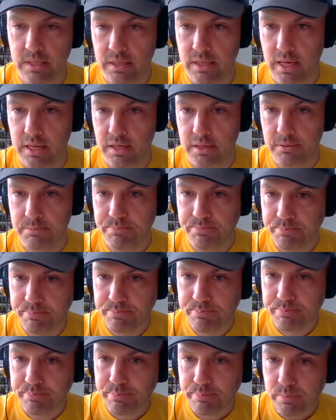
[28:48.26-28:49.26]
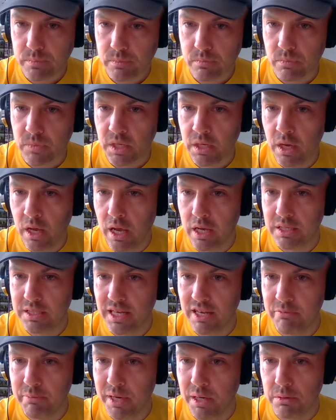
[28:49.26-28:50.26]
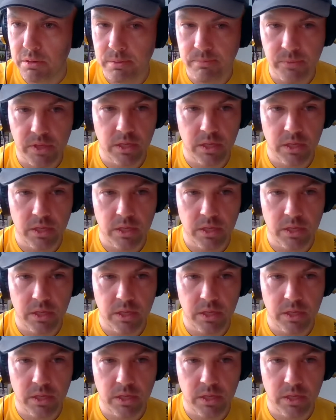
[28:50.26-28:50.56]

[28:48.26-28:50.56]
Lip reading: Hey ho. Steve Mill